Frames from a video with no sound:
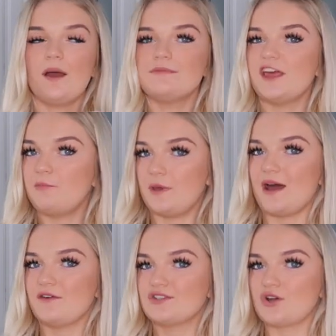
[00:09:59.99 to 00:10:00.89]
They've been
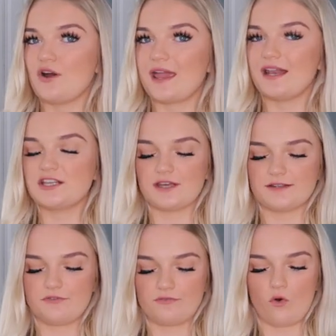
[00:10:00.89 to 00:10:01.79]
out of stock in a
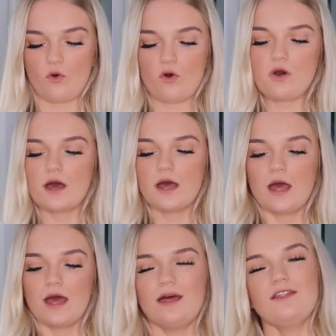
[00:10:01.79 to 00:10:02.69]
size 4.
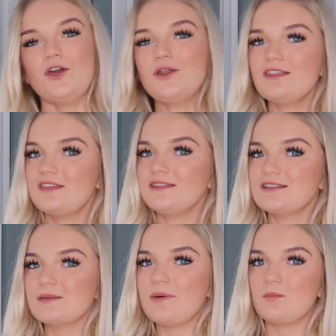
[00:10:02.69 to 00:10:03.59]
The only thing
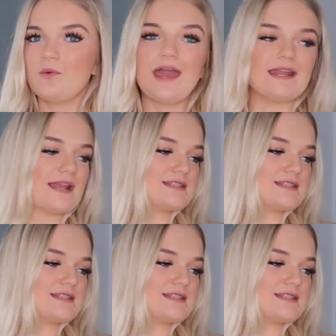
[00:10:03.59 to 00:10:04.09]
that's a bit weird